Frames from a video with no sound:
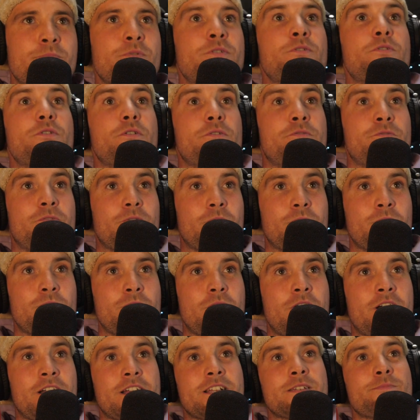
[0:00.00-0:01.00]
beautiful
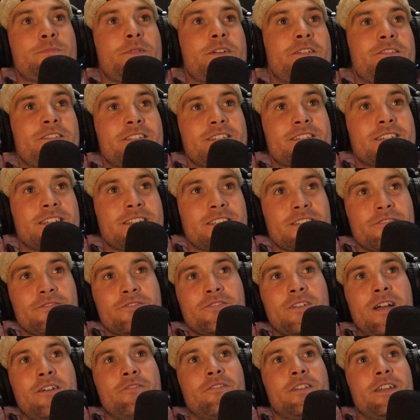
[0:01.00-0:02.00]
experiences of
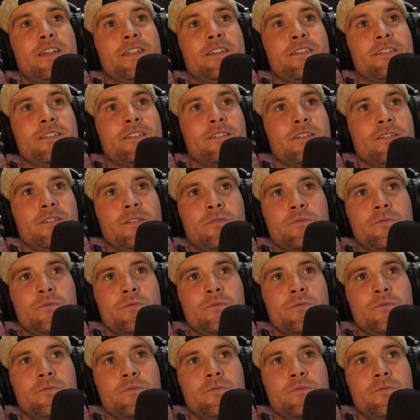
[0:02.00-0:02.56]
traveling?